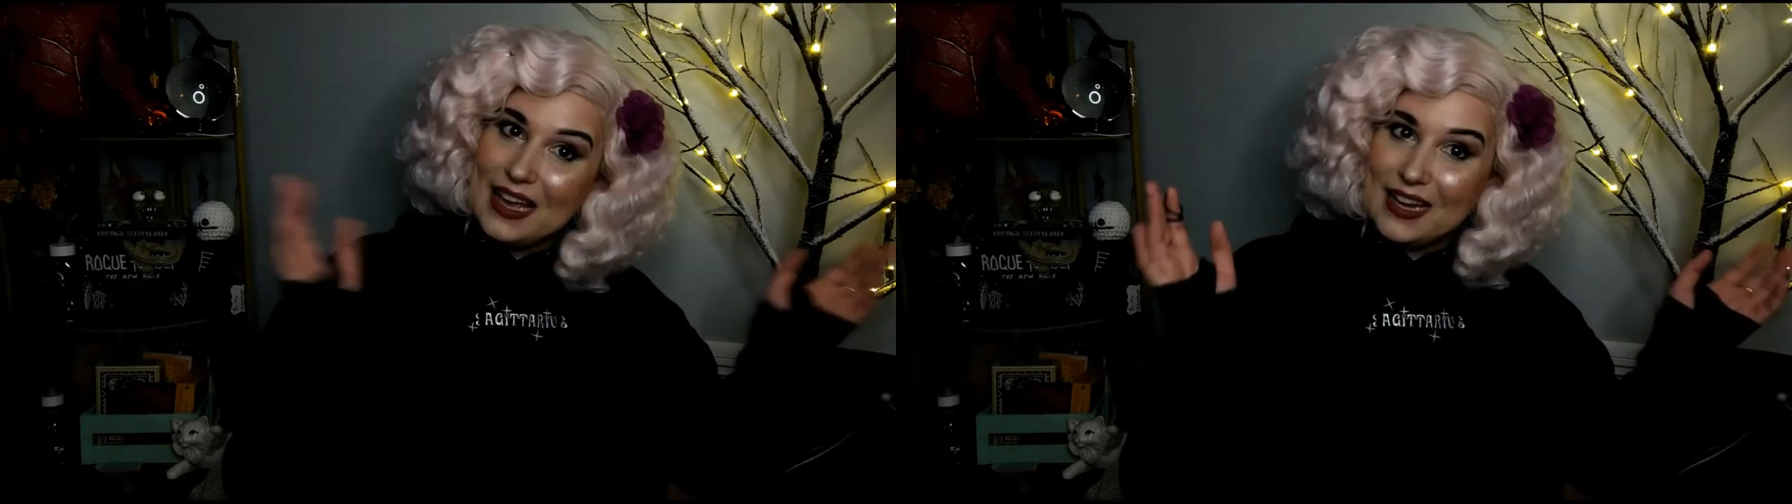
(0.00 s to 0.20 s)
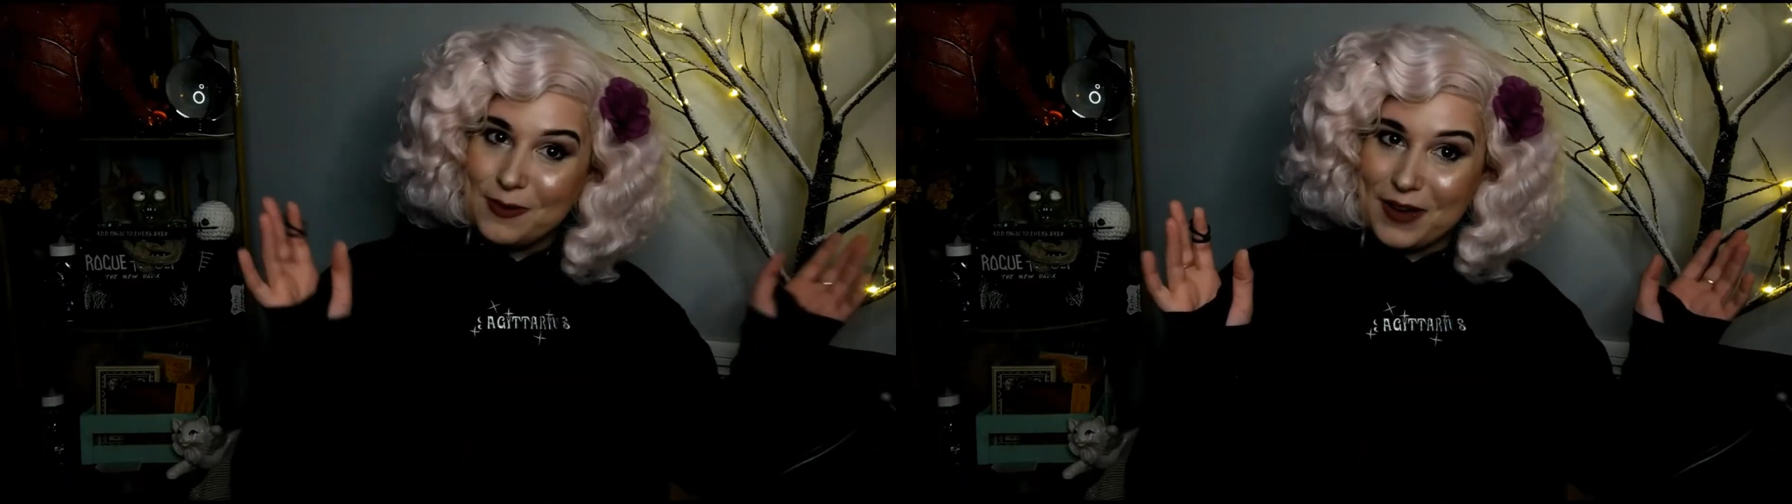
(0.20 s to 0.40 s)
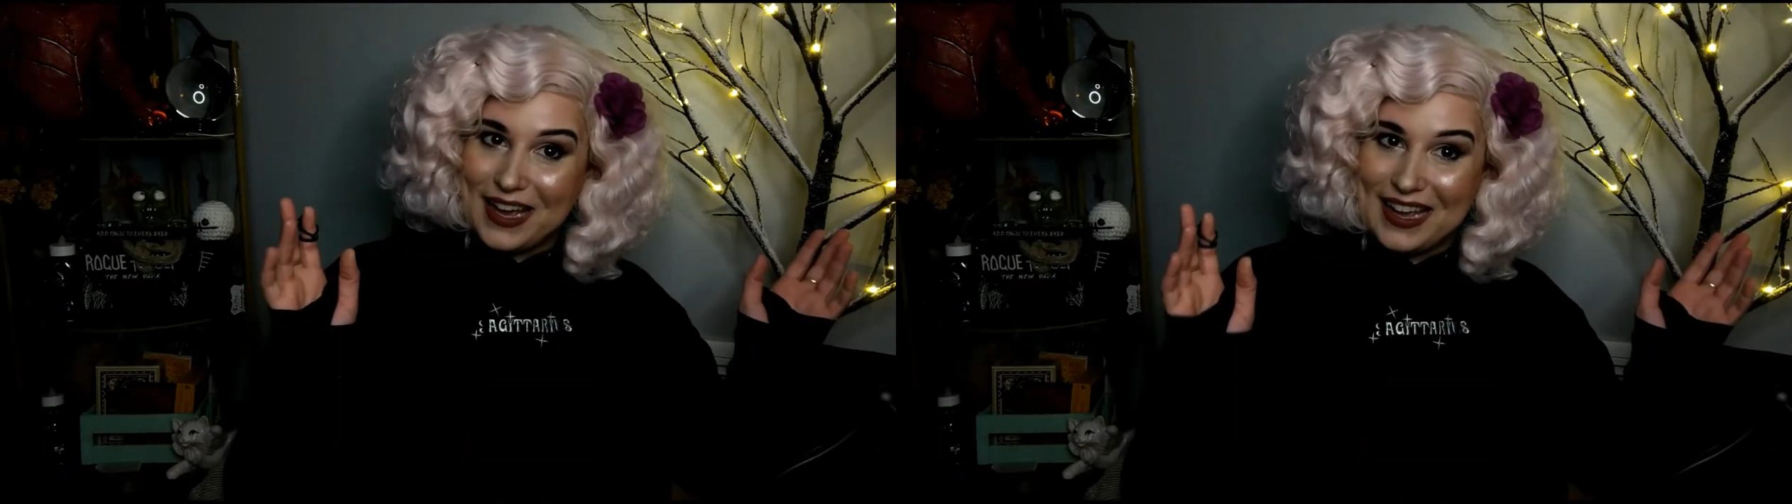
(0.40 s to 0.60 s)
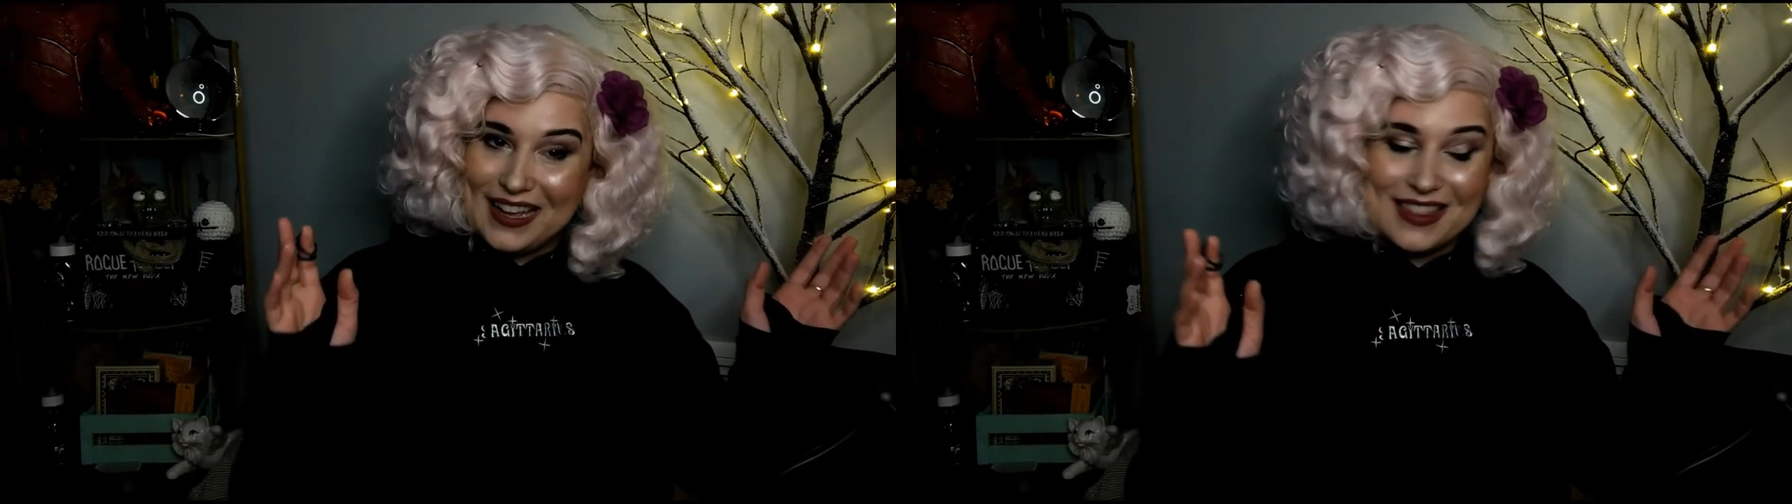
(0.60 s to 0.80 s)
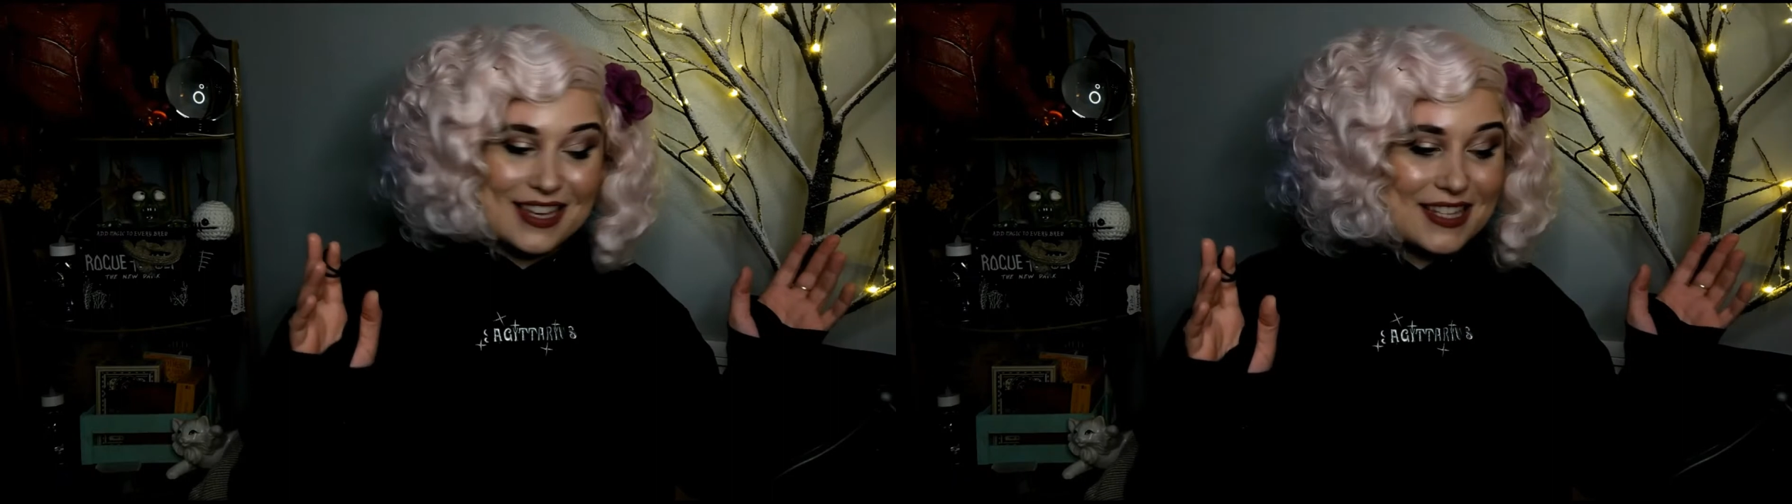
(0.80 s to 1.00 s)

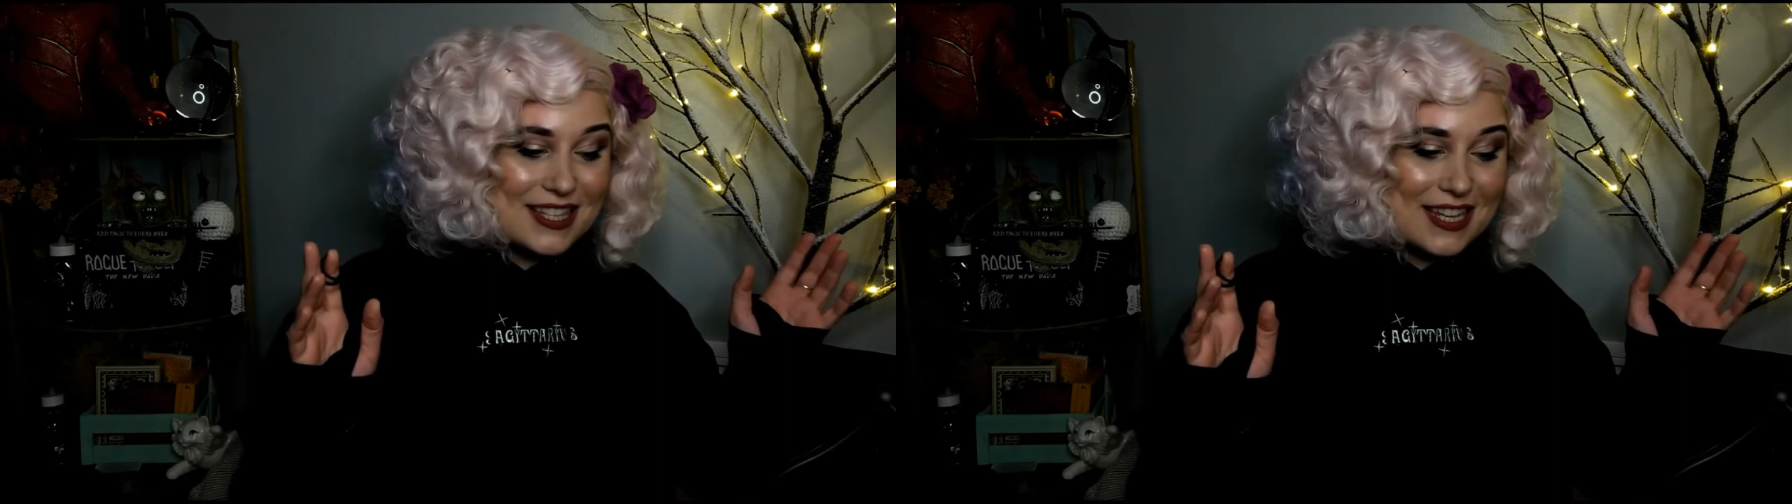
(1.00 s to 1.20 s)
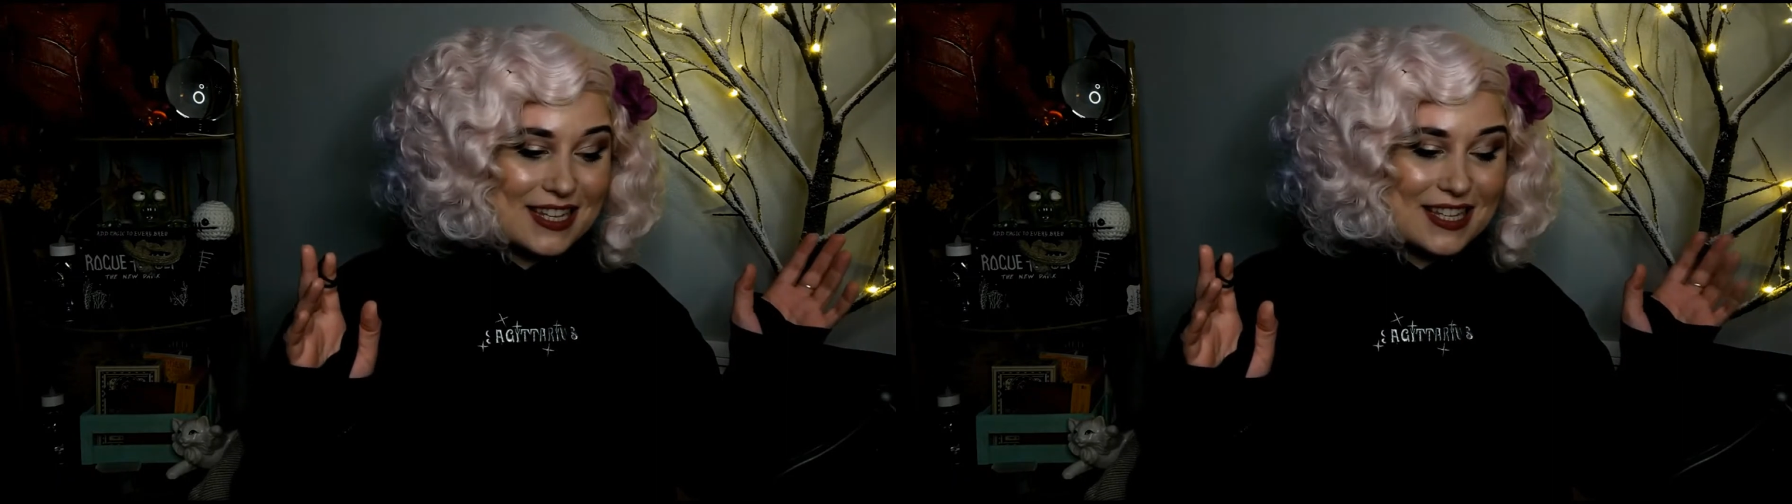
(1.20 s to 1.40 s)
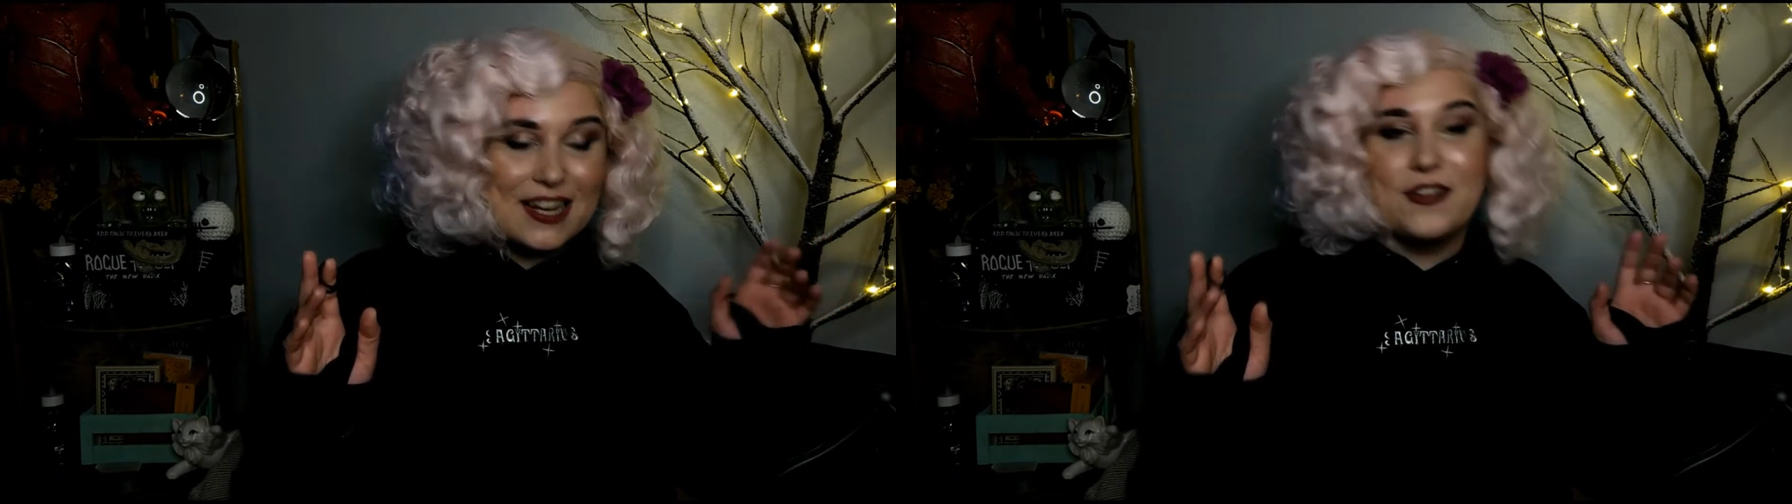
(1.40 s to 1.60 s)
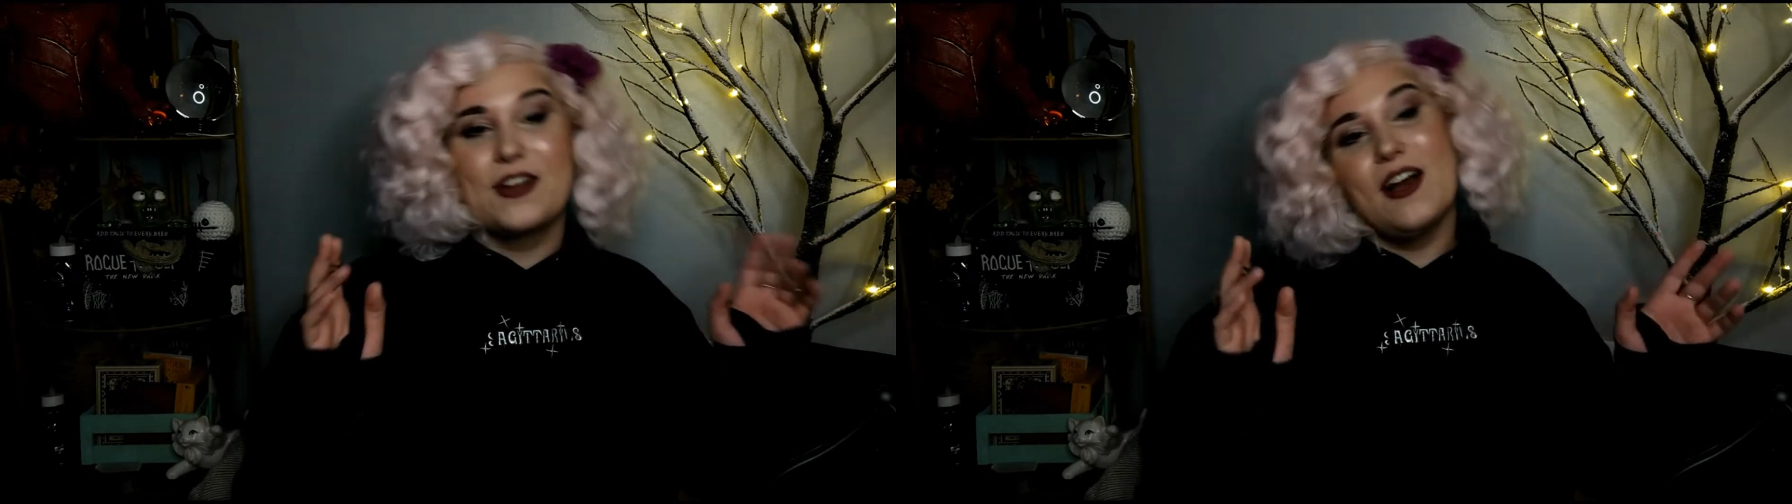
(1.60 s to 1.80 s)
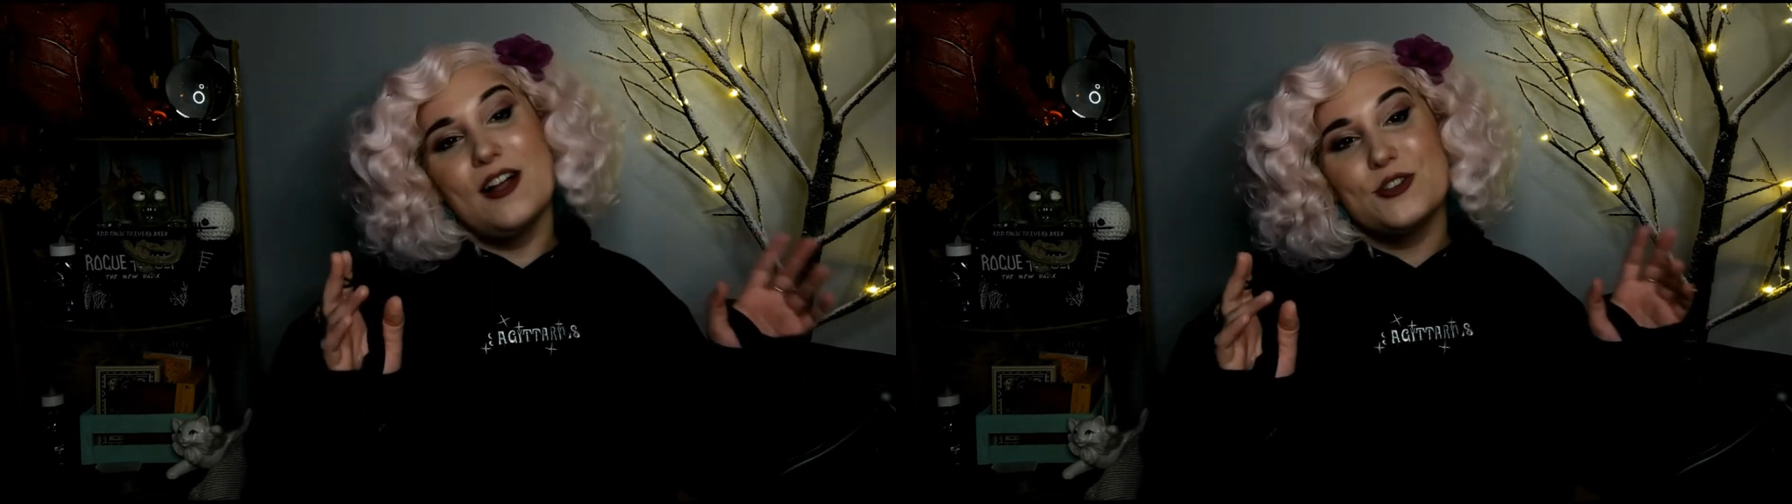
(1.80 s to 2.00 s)
Anyway, this is another
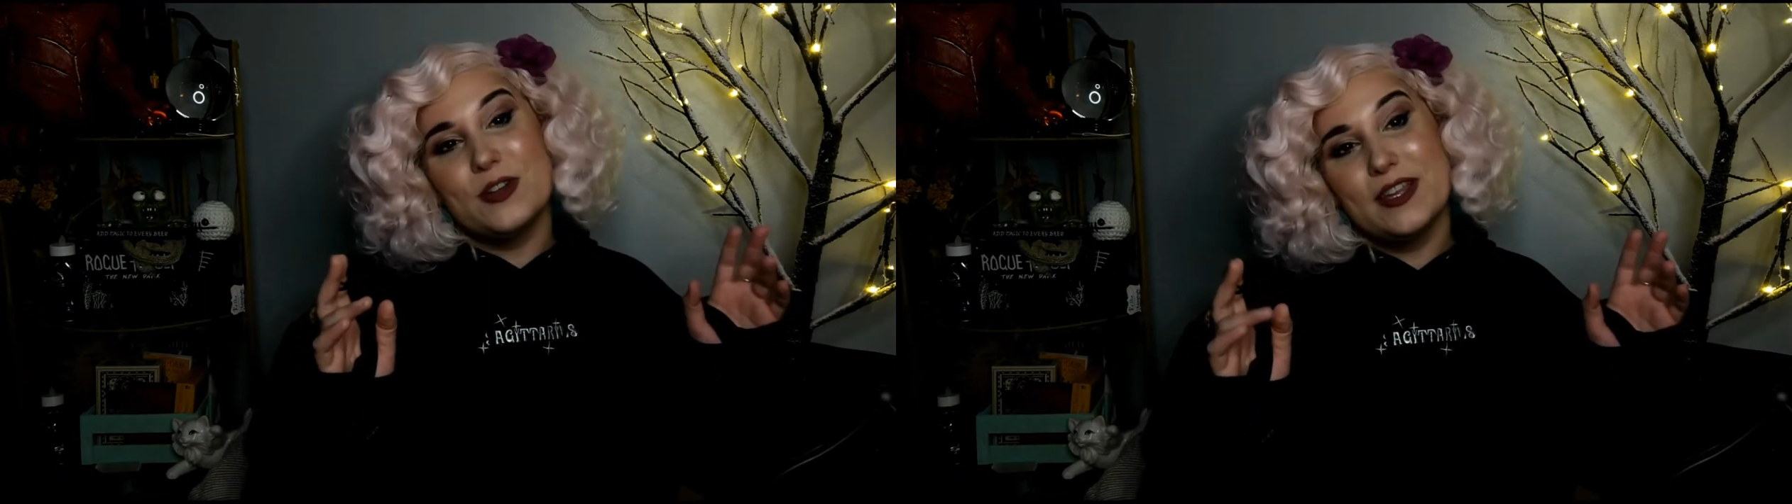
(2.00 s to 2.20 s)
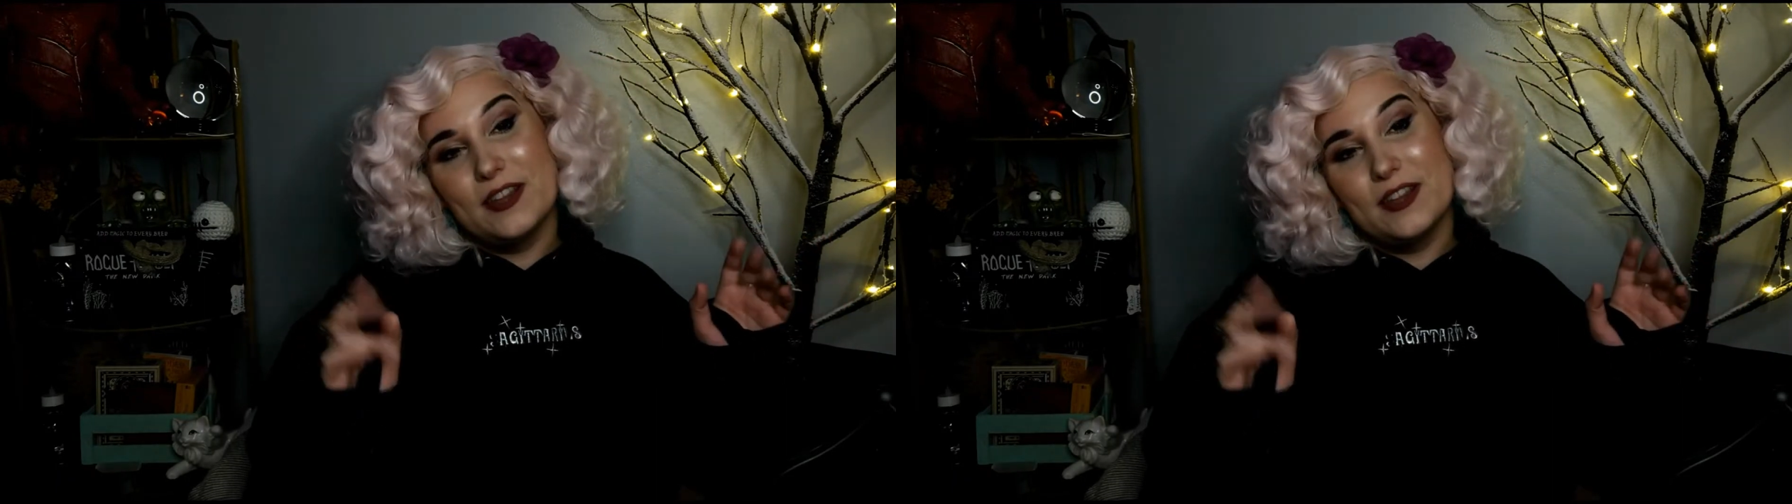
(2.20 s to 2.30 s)
Conjuring